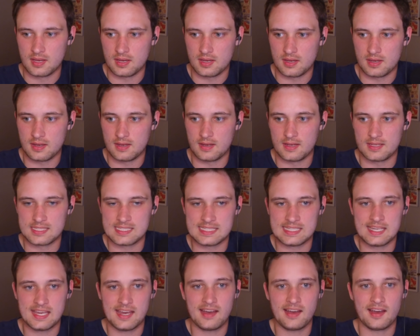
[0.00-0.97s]

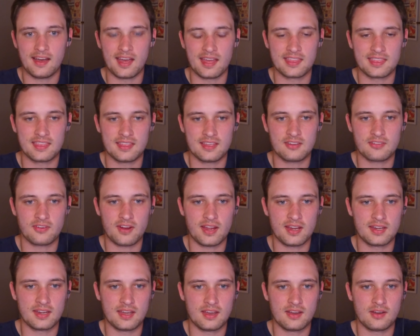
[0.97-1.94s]
Yeah, I think right
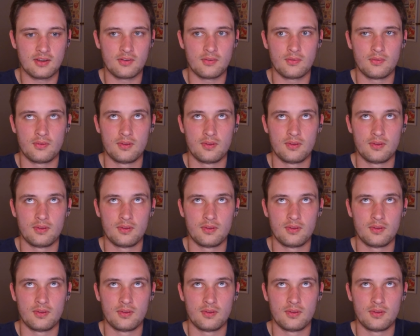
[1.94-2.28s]
now